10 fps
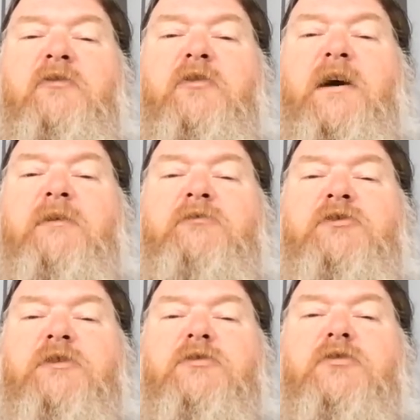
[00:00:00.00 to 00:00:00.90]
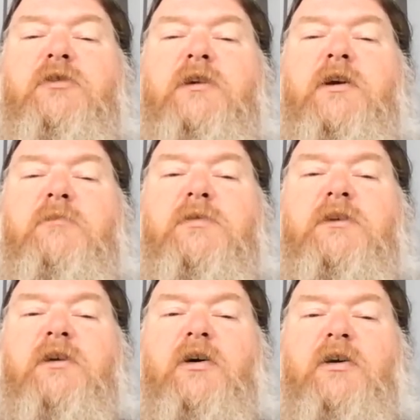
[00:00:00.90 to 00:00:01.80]
for I am gentle and humble
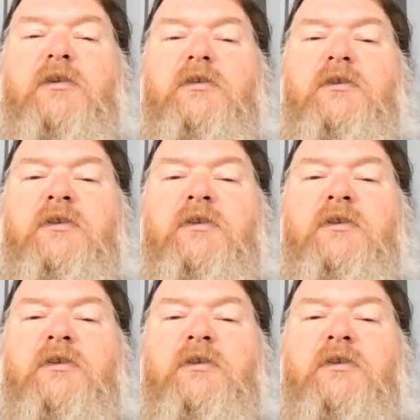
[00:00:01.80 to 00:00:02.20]
in heart